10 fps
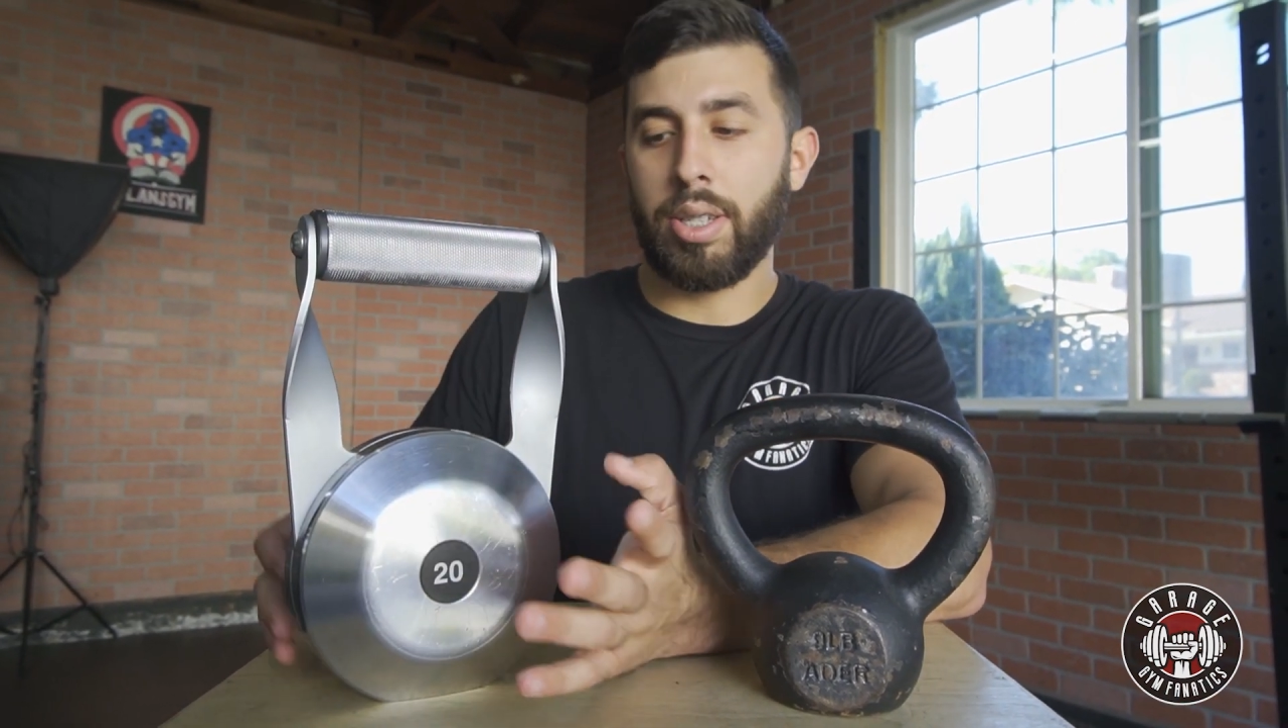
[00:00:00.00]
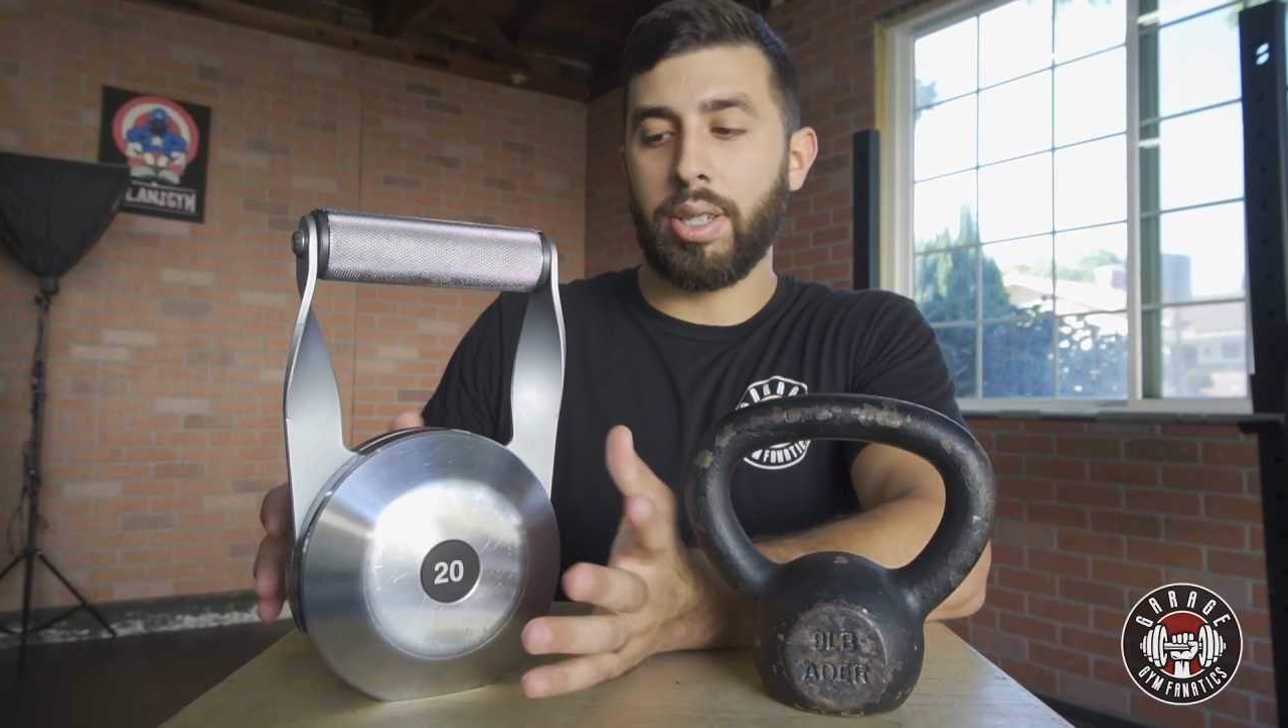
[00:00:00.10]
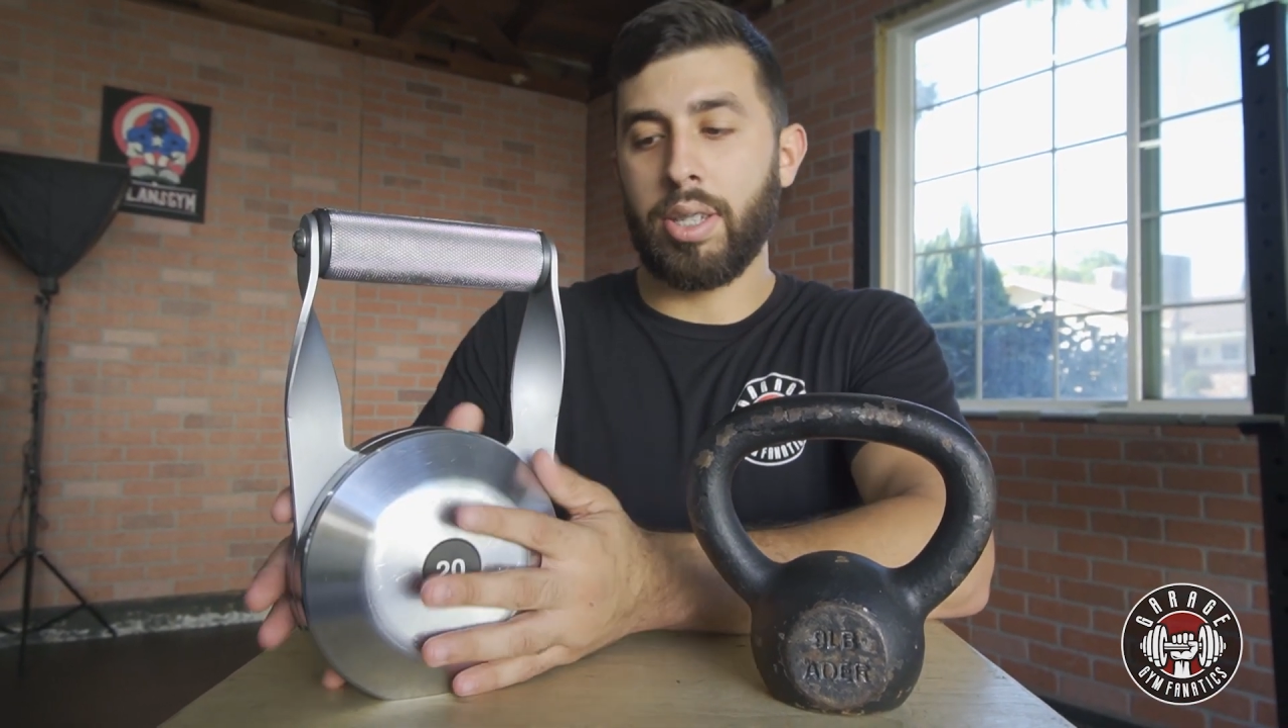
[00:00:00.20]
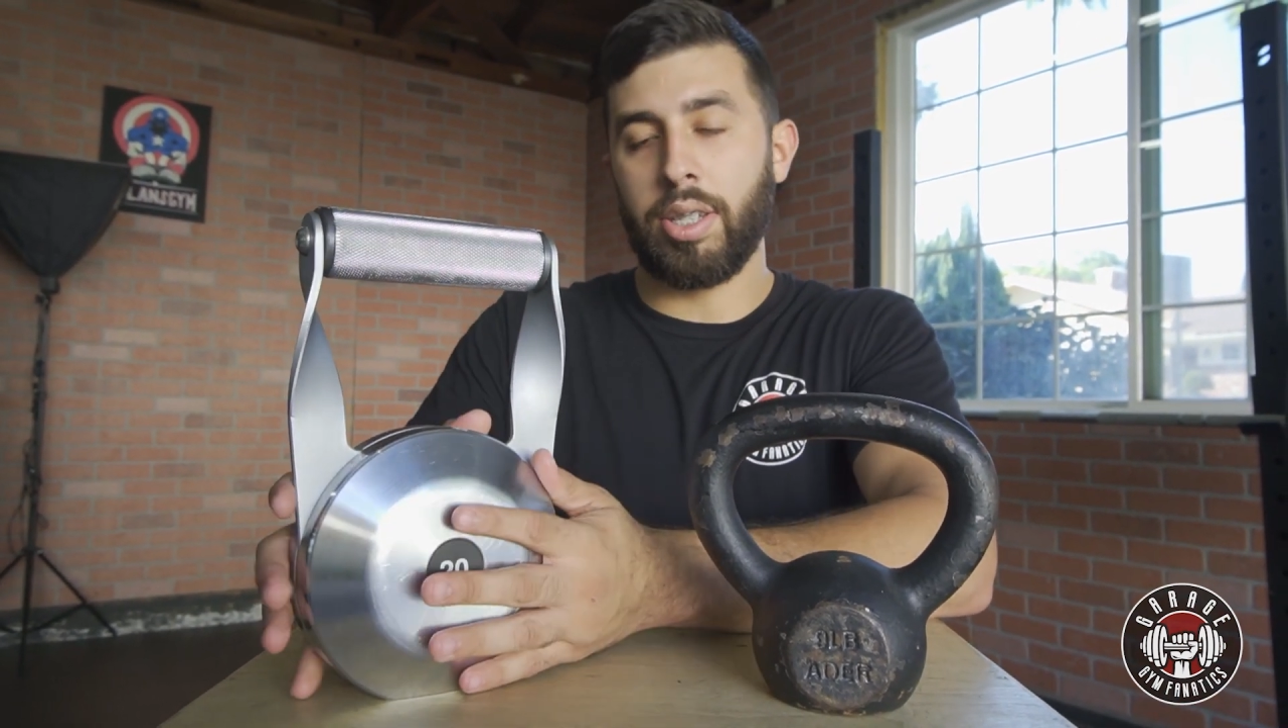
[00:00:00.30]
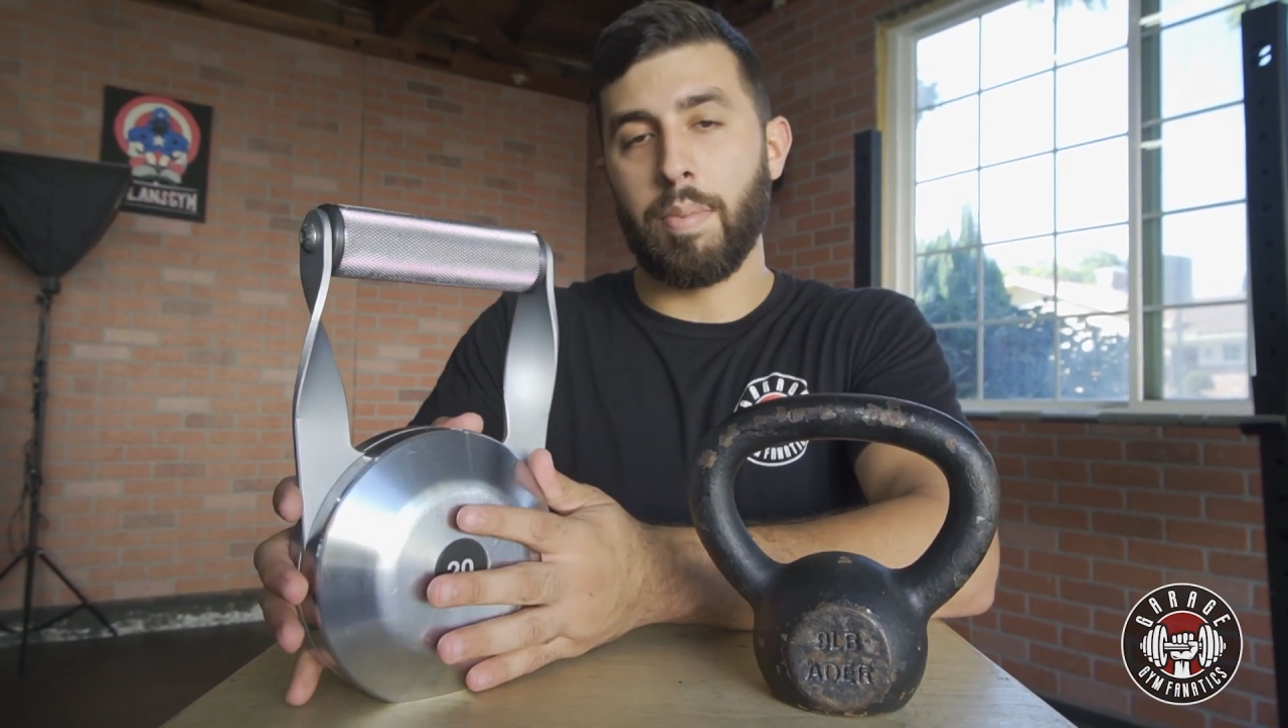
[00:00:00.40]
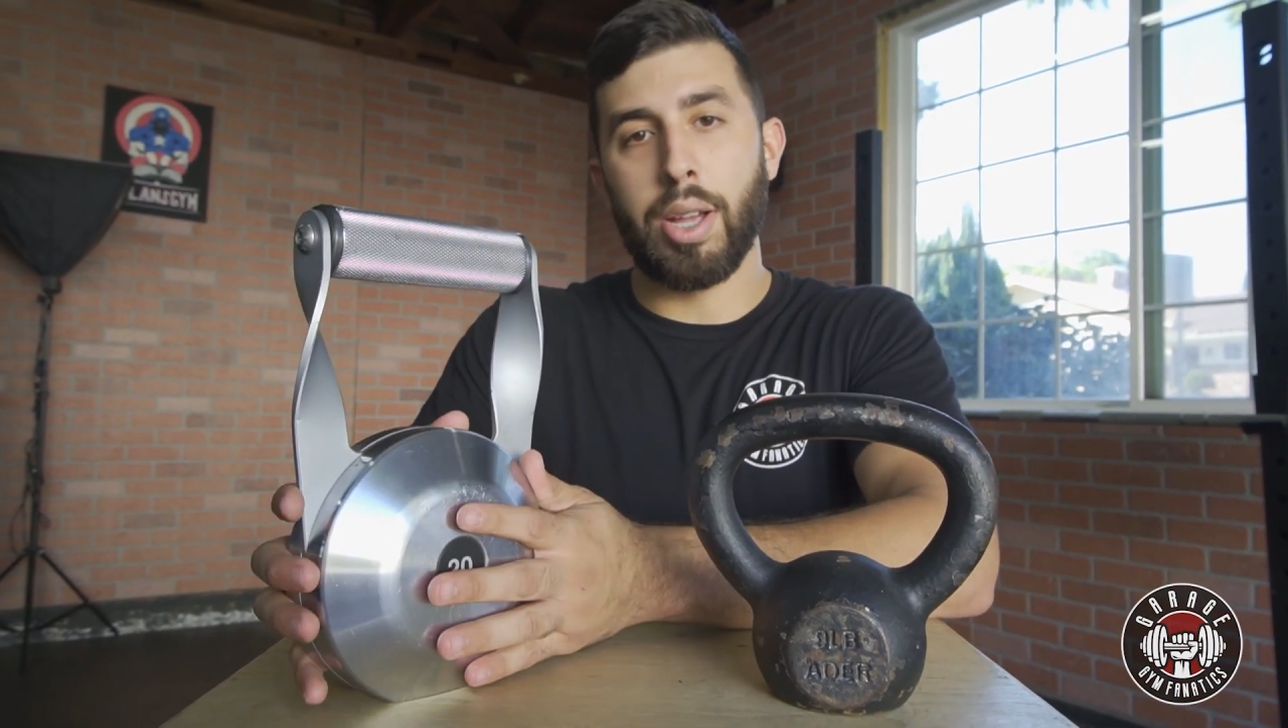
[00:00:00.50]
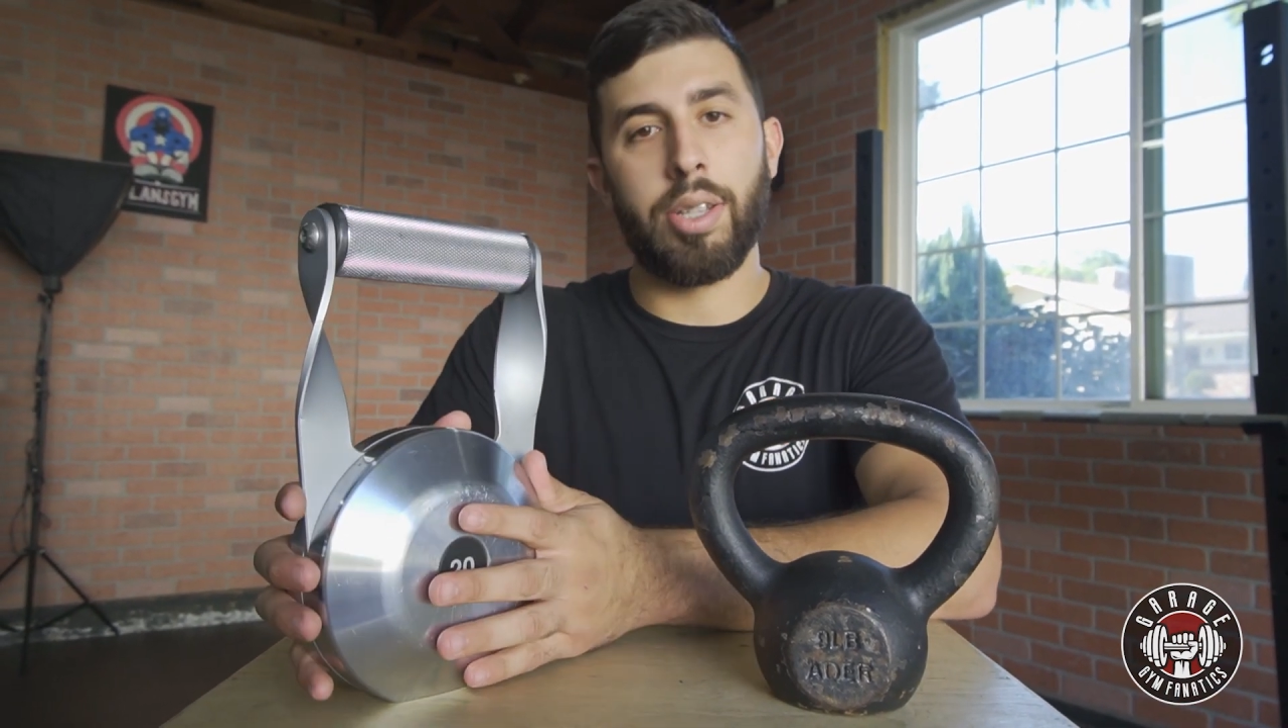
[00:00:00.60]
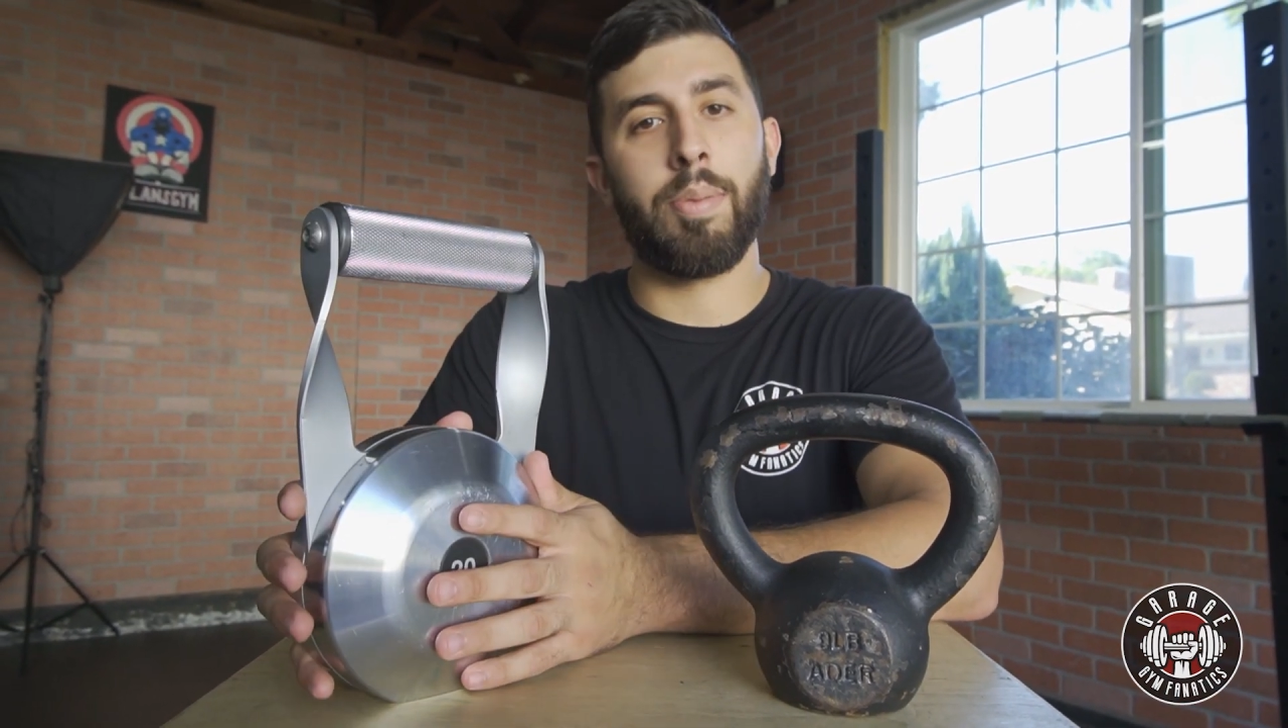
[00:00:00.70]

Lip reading: This isn't meant